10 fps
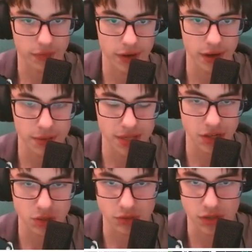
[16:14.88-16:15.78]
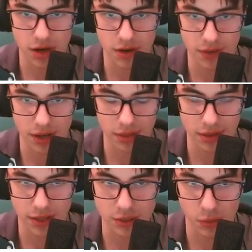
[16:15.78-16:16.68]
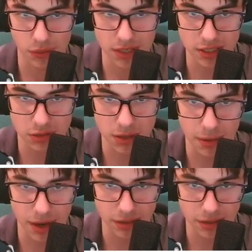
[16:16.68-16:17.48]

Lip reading: a potential turnover, and I think that's what this 3-back